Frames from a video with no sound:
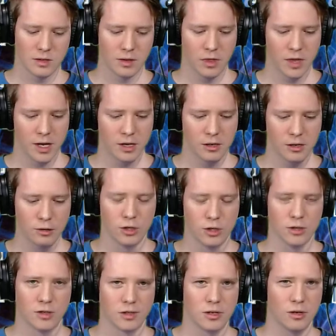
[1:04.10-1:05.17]
then you
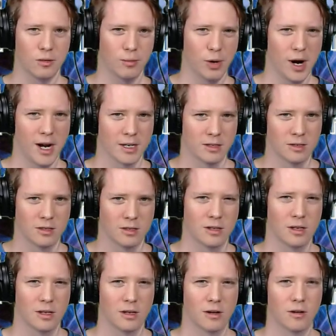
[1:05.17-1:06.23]
should start
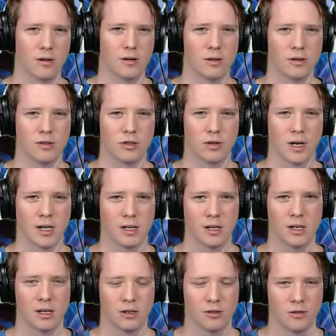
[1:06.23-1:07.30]
practicing on trying to
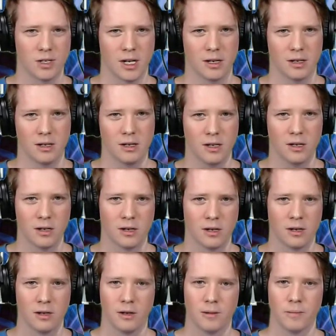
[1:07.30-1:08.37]
get your technique
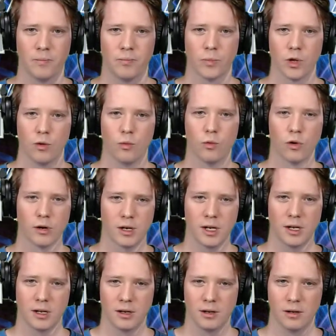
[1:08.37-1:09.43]

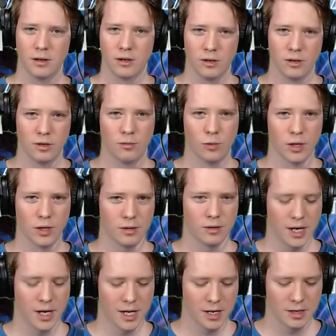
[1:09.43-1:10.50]
working good with your
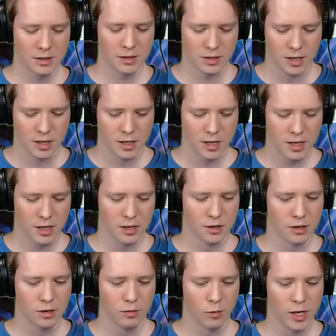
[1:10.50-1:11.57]
hands. And a
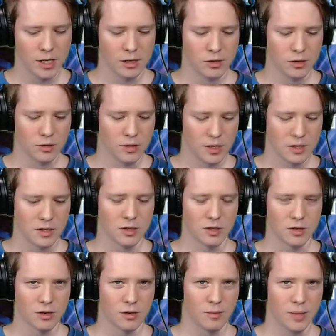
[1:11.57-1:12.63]
good way to do this is
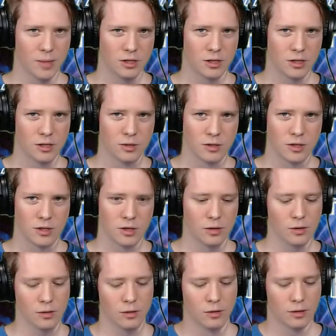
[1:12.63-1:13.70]
arpeggios.
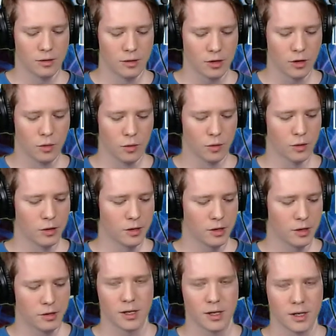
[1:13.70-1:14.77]
So learn a chord
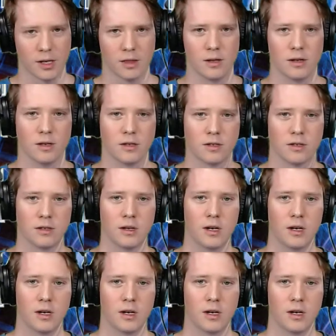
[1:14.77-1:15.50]
like this.